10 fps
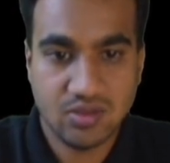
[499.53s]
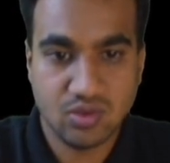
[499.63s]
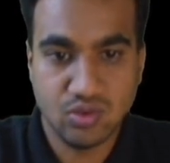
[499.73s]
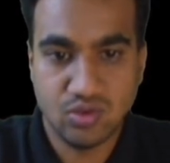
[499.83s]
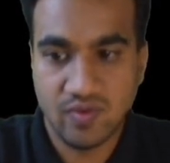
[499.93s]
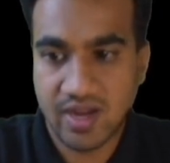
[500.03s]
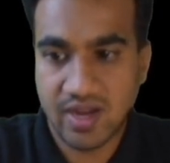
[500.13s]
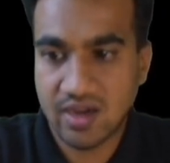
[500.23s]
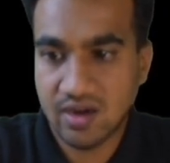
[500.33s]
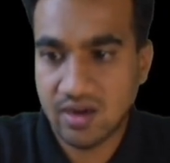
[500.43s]
so you will
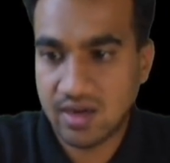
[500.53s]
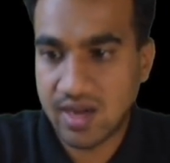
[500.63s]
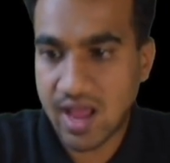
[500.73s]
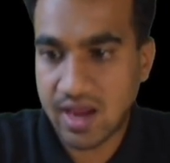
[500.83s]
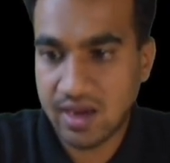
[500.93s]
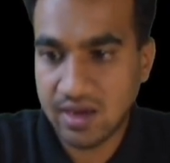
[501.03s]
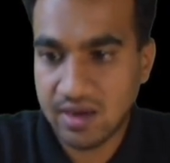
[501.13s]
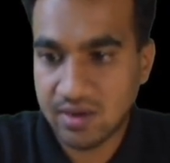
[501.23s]
get tan